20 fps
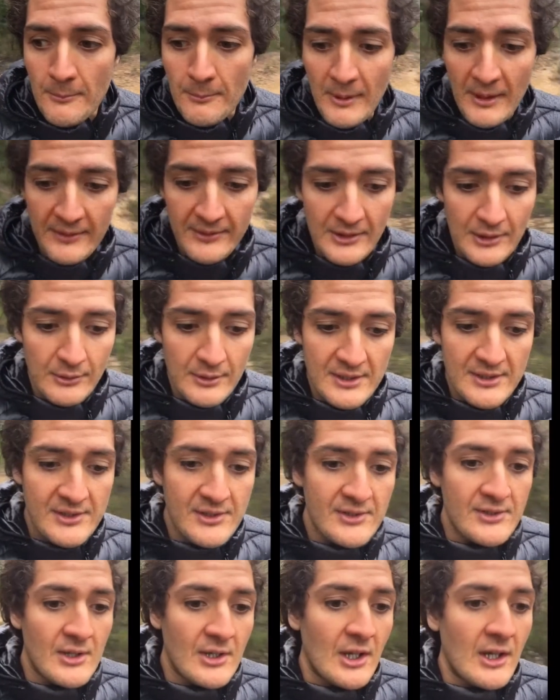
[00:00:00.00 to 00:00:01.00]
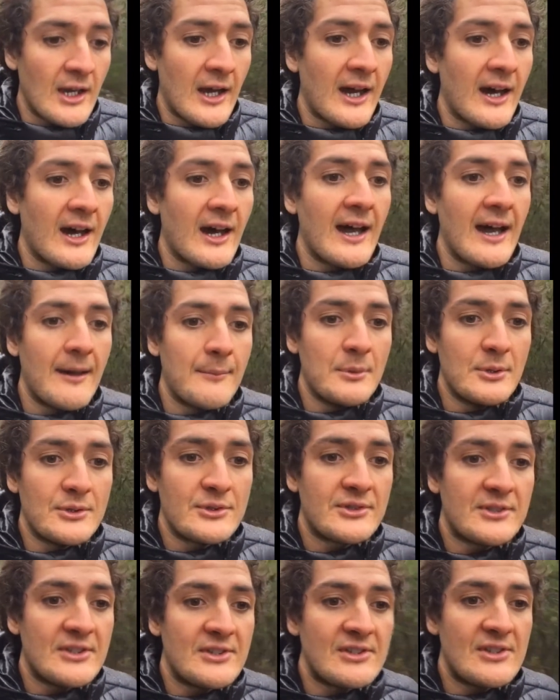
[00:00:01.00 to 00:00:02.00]
But there is
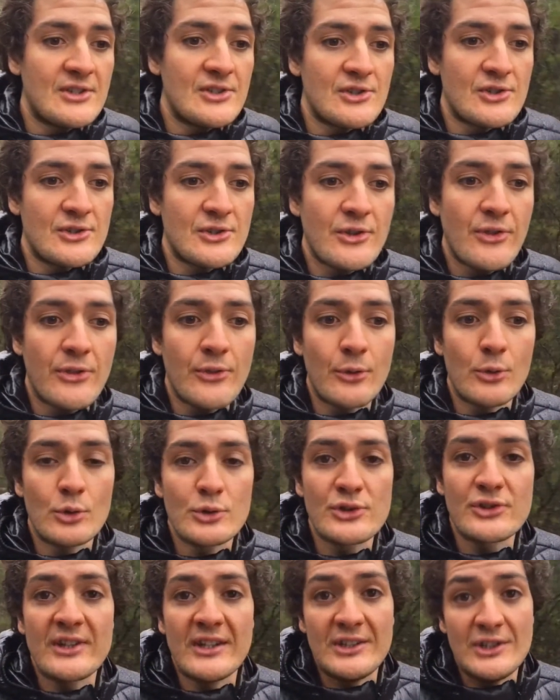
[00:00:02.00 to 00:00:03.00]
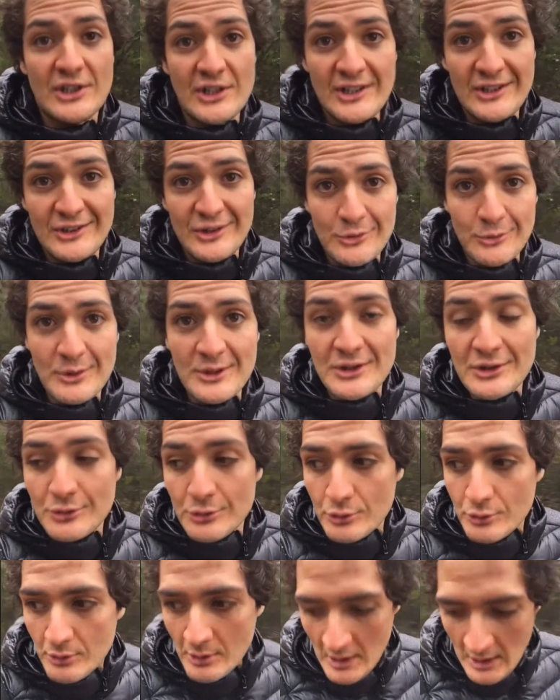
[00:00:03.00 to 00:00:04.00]
habits, decisions, thoughts that you need to
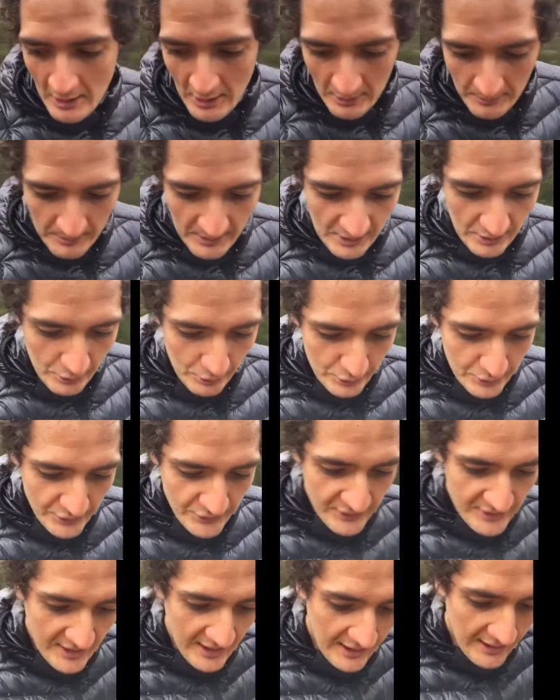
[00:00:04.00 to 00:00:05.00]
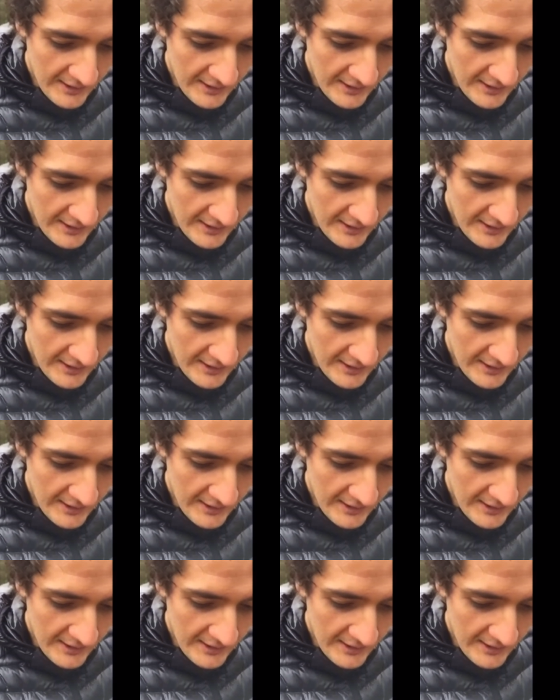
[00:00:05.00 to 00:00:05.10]
redo, because